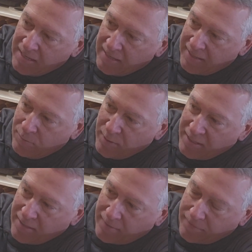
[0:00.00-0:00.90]
This one
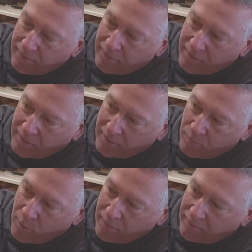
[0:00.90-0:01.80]
here is for your
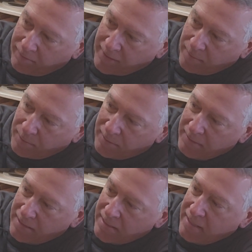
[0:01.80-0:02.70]
smaller
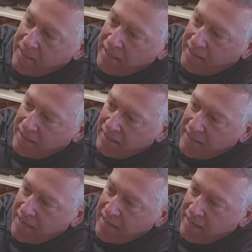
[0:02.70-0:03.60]
inflatables. And this
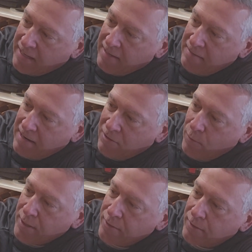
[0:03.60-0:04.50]
guy, I'm not
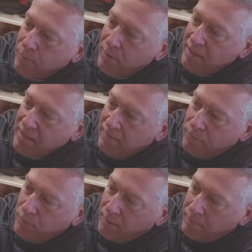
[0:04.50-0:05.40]
quite sure what he's
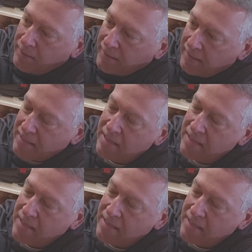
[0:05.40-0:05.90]
for, but